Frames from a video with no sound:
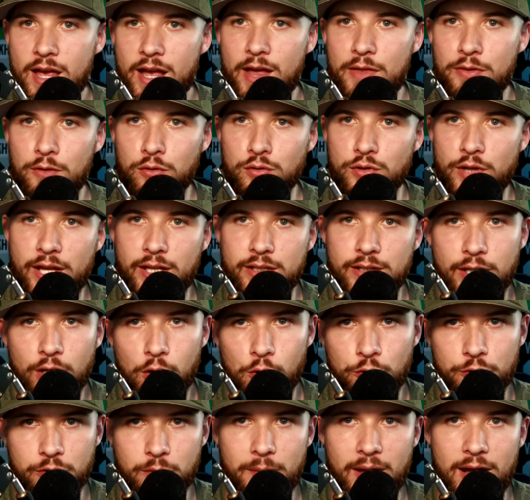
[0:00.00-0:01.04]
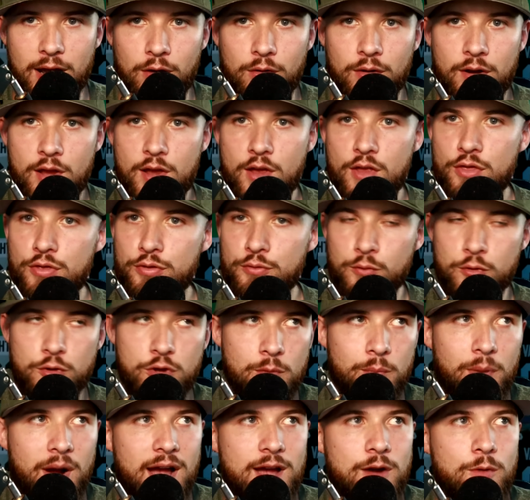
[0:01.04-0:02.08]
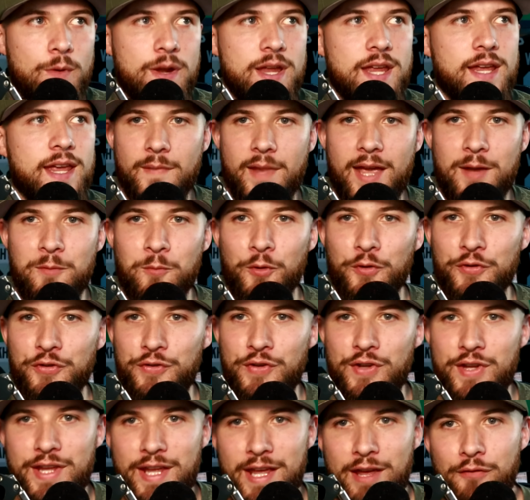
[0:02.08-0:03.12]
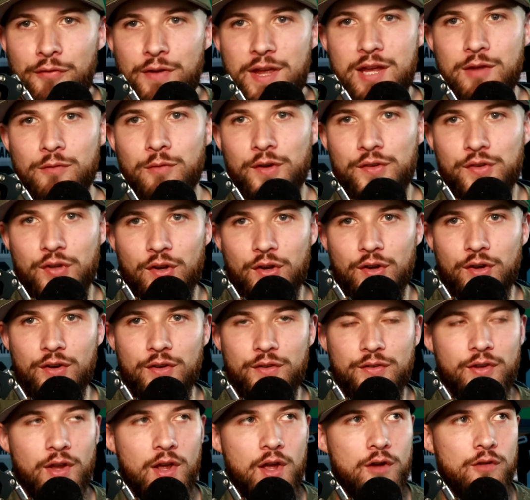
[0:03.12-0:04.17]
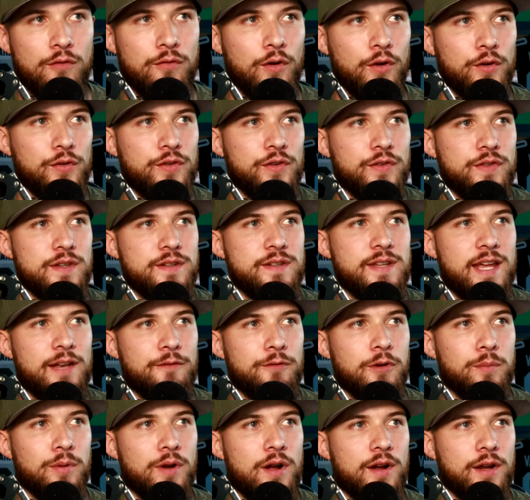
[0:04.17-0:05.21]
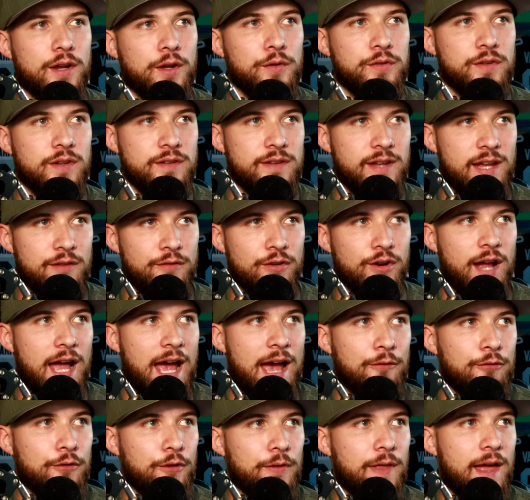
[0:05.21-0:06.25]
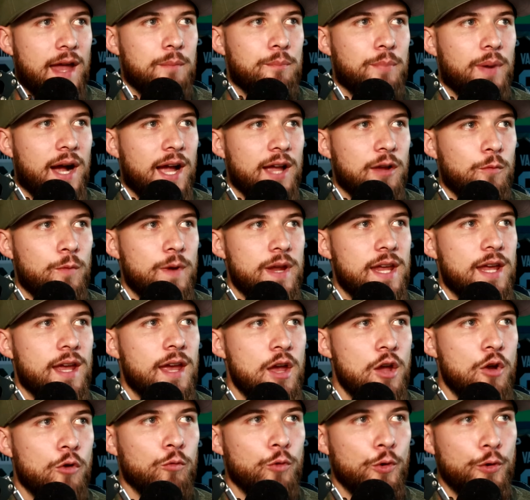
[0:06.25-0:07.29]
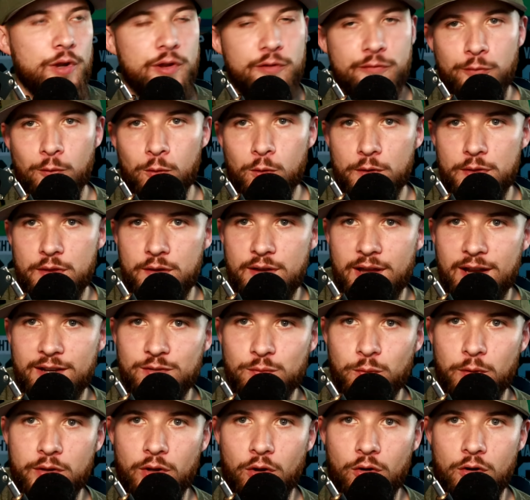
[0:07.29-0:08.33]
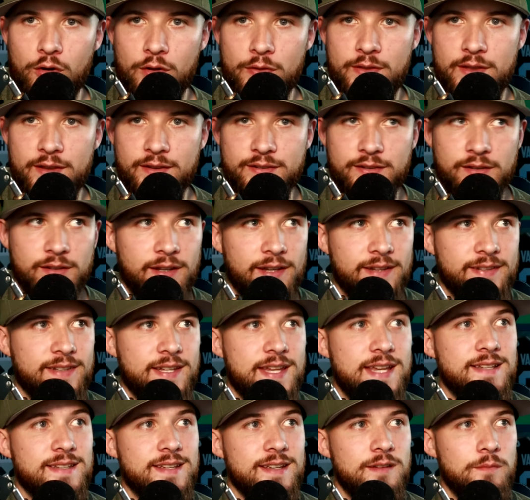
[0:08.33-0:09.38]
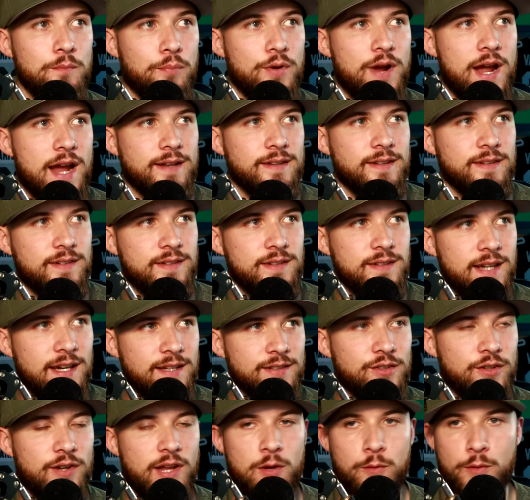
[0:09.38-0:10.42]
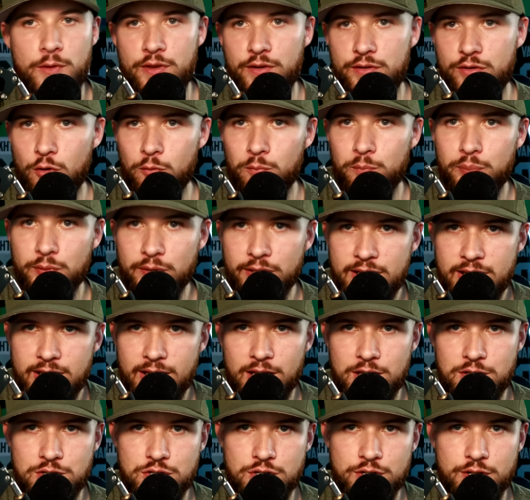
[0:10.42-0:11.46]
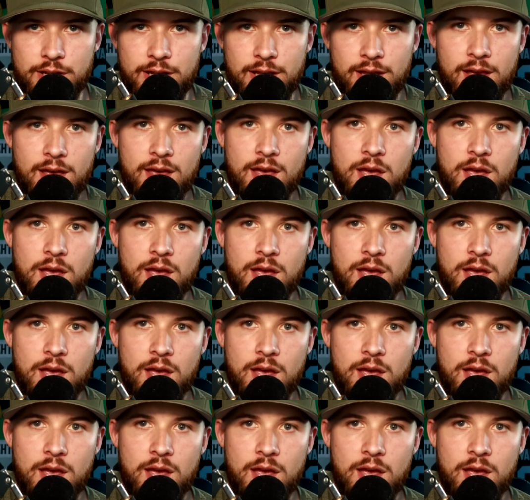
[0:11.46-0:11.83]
and they'll likely hold him out through the bye week, and we'll see if he returns versus the Denver Broncos in Denver after that bye week. Rudy Ford, the next one on this list, he didn't practice yesterday with his oblique injury,